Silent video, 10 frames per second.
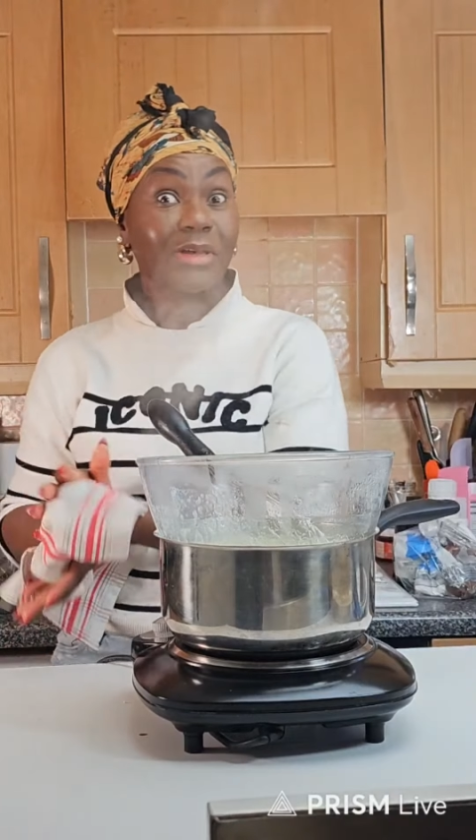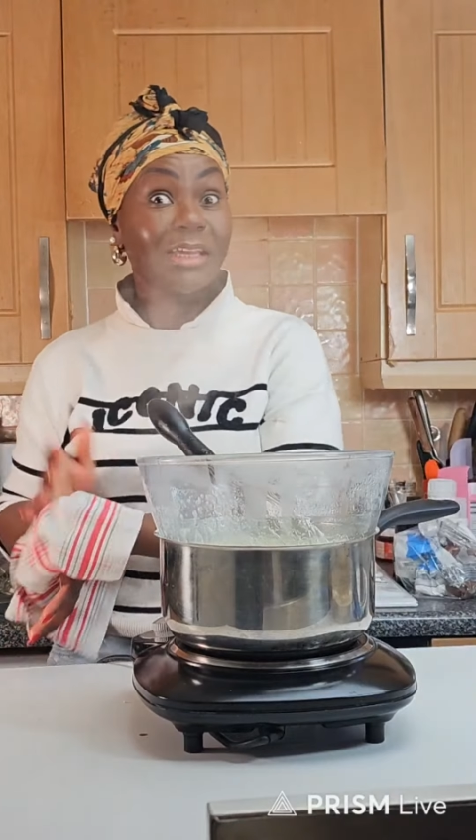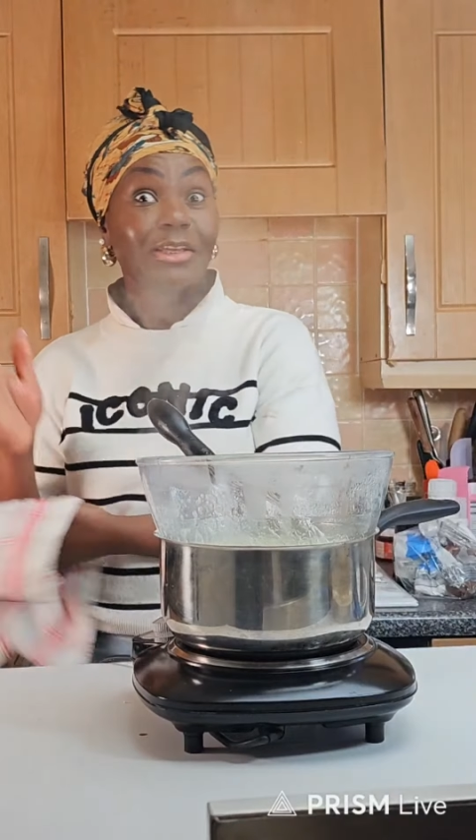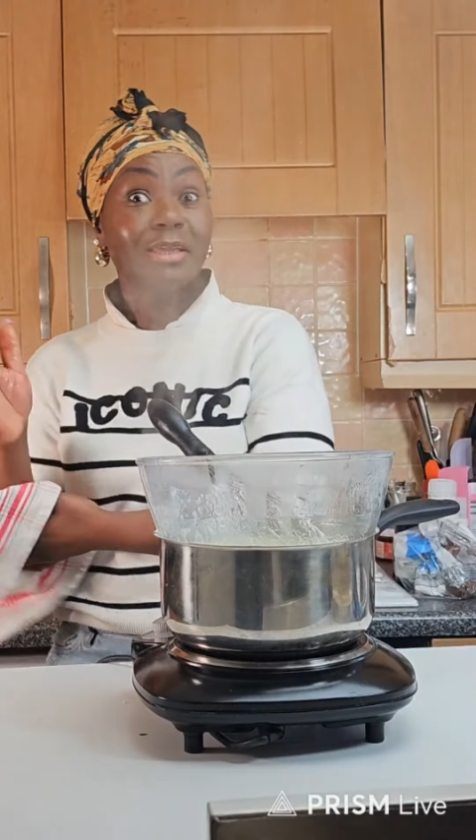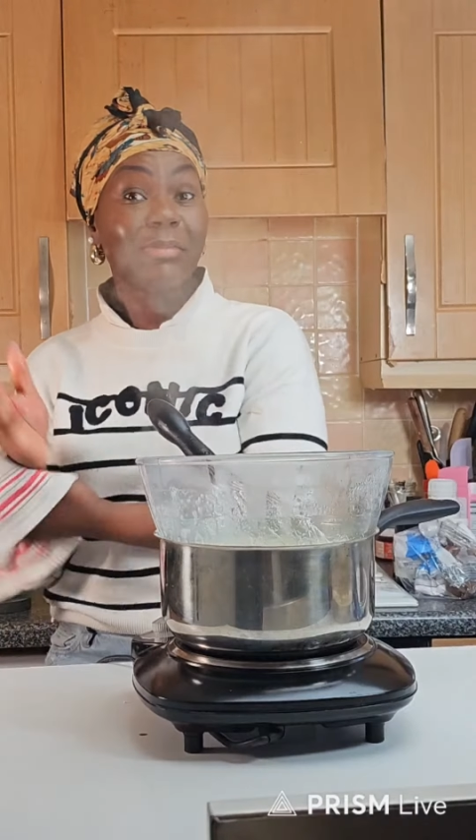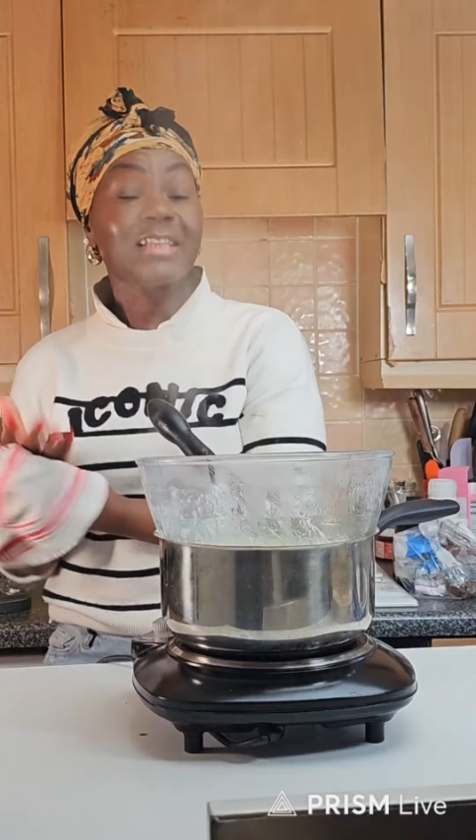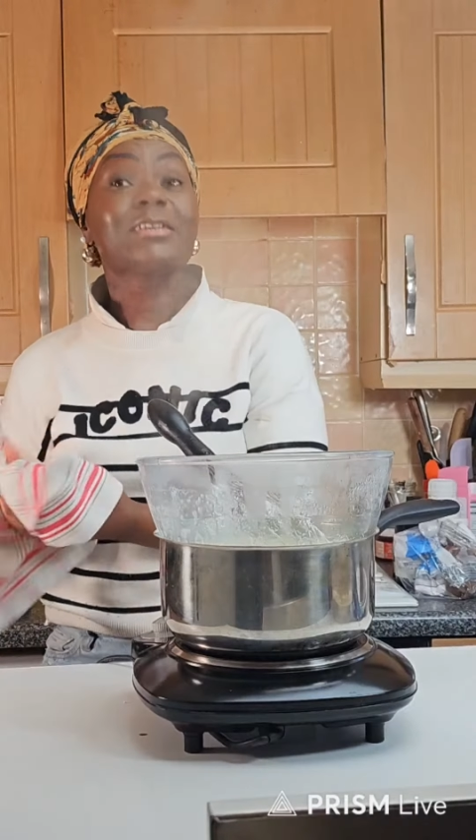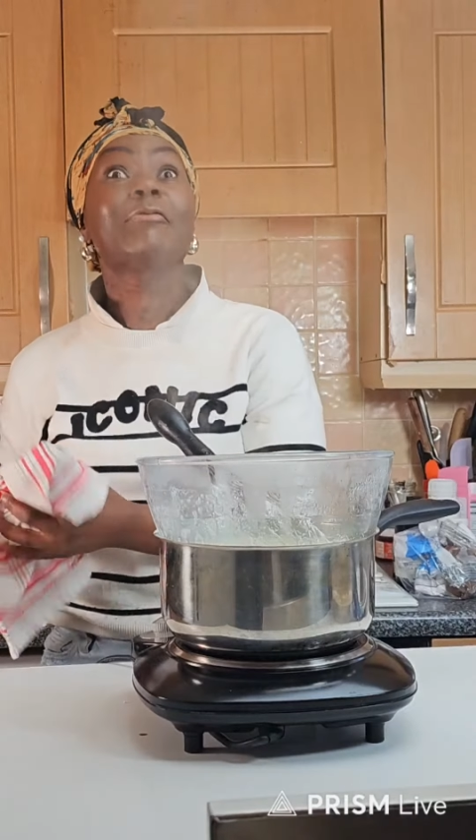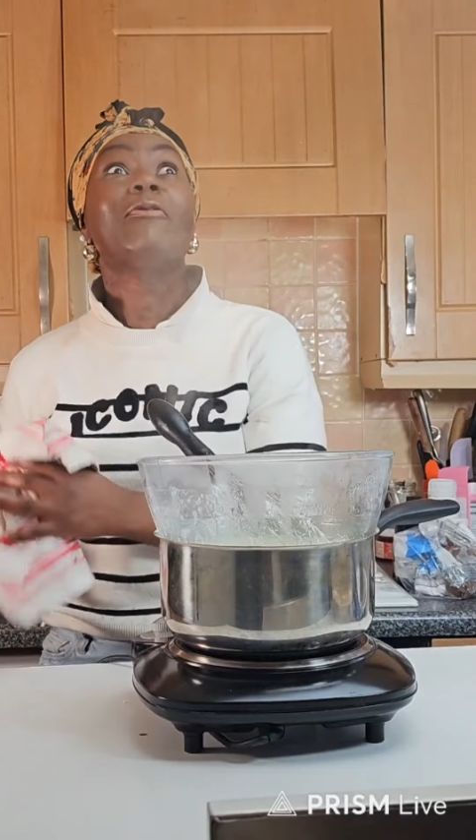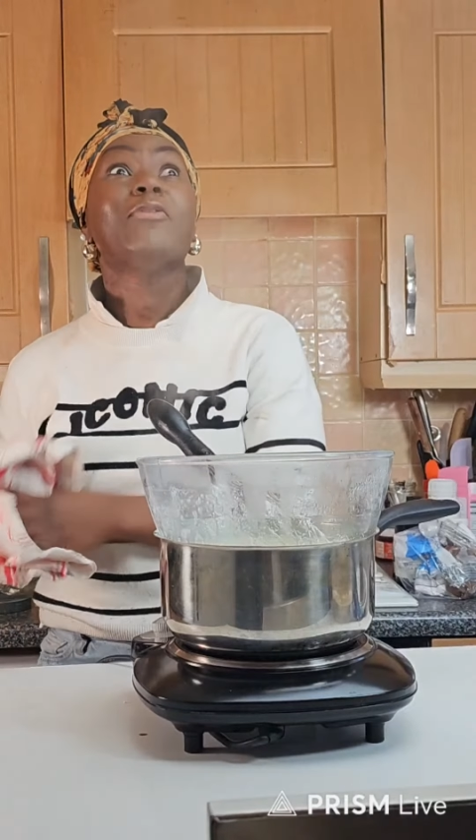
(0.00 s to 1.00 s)
Can you
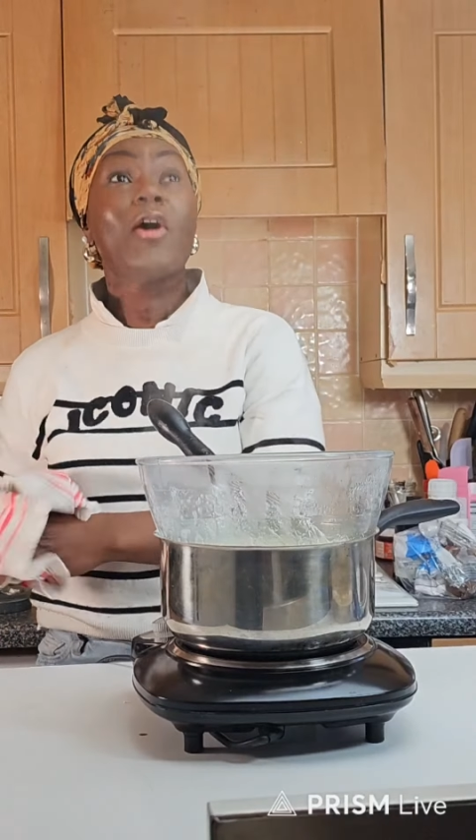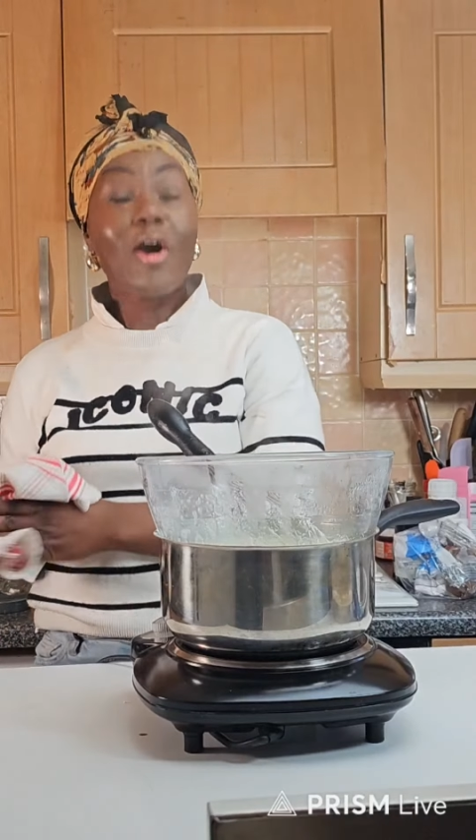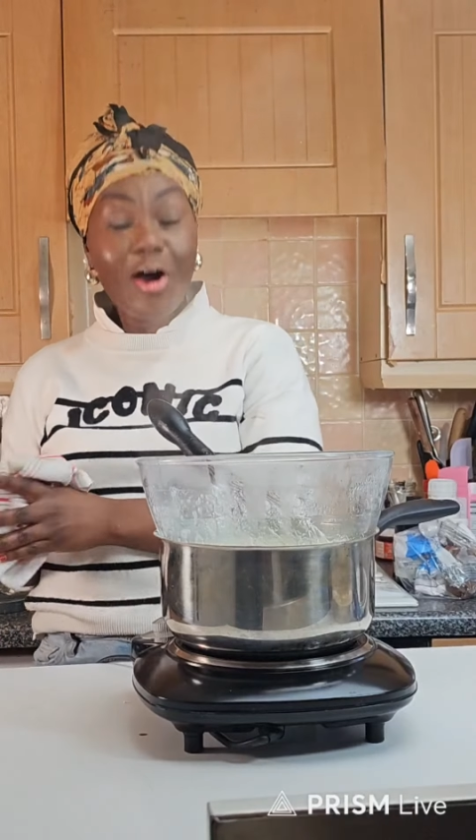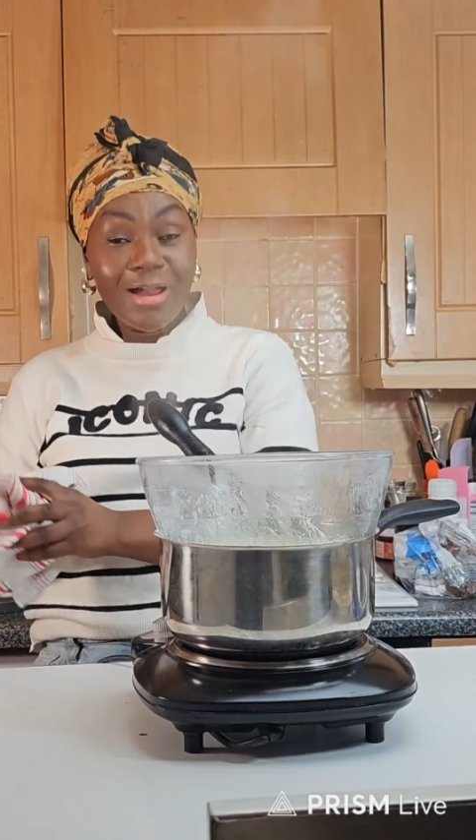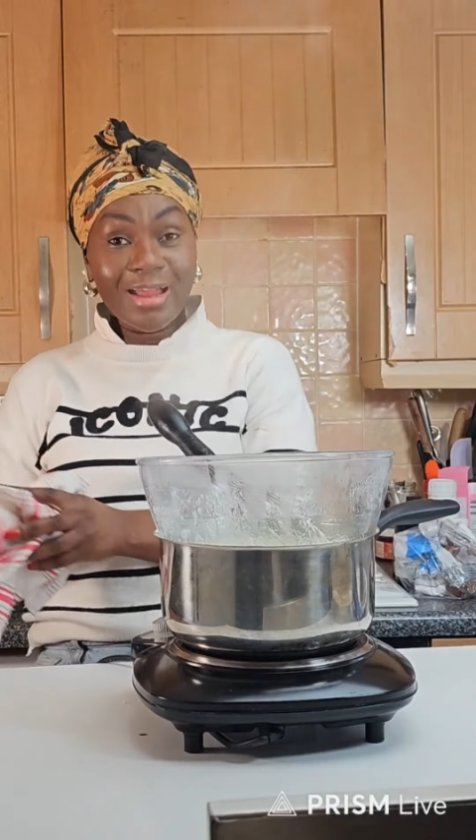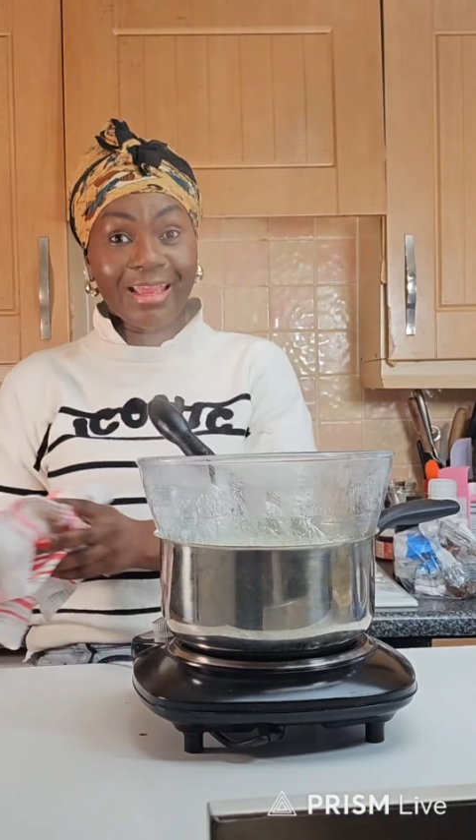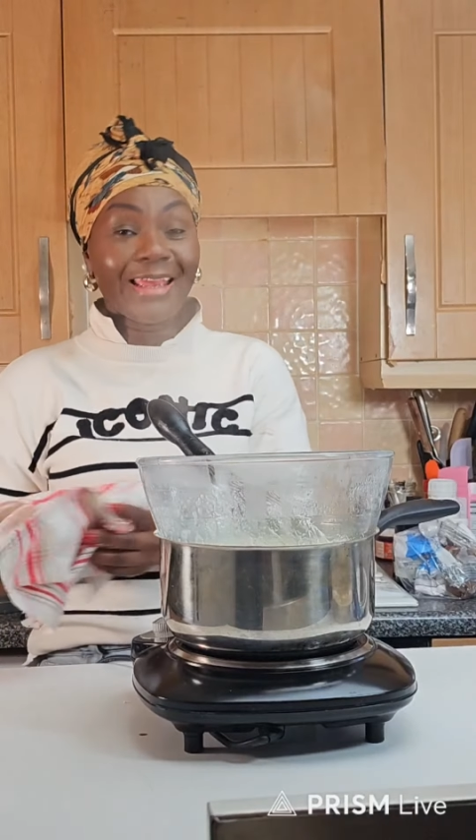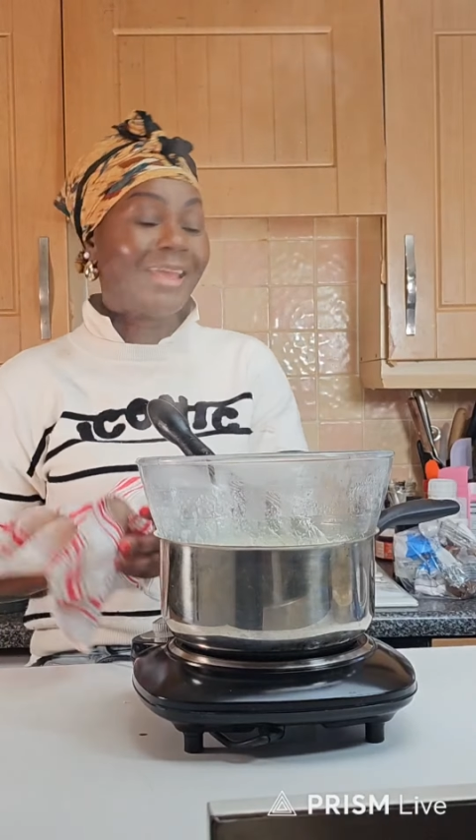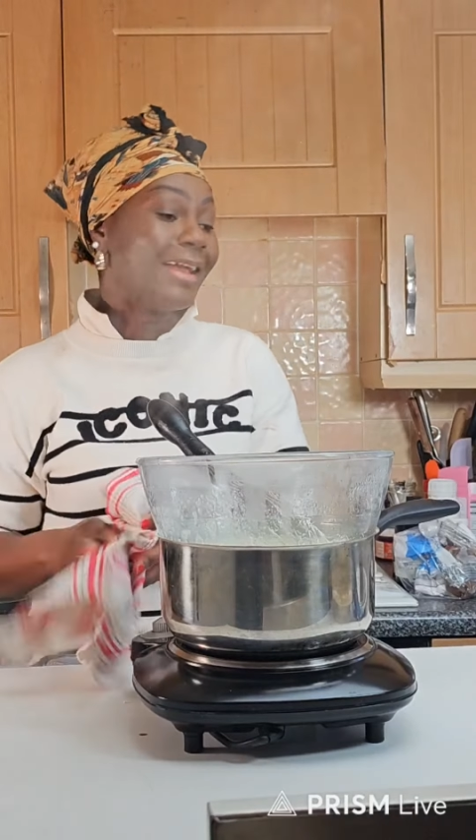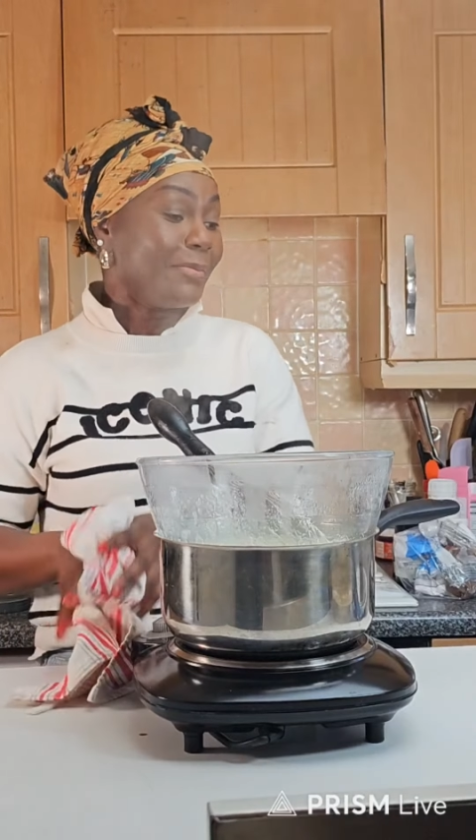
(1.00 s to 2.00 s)
imagine? 4
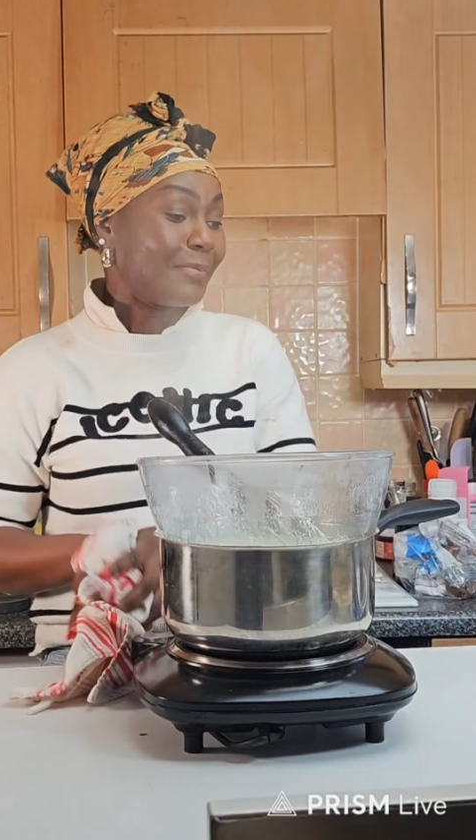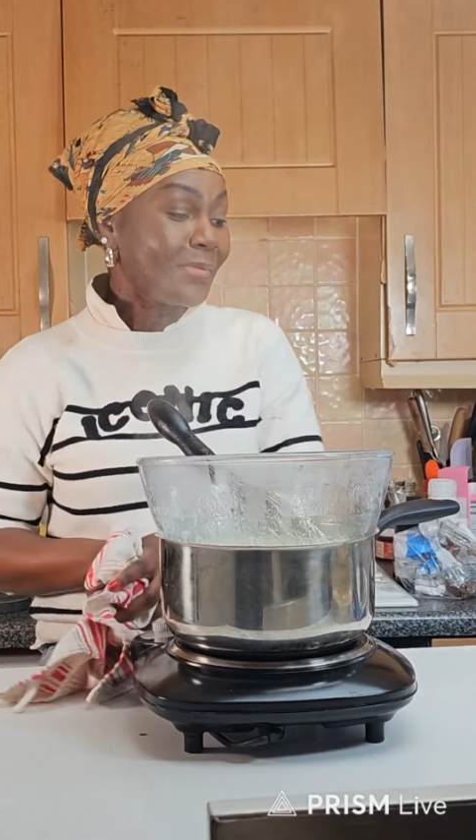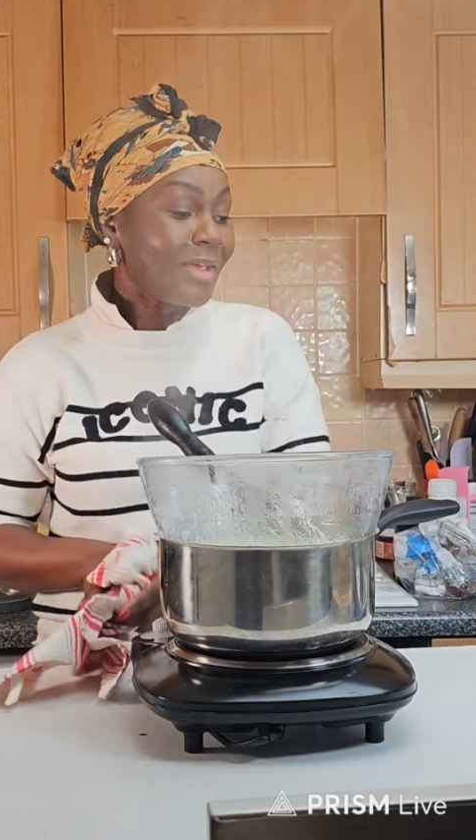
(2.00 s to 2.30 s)
a.m.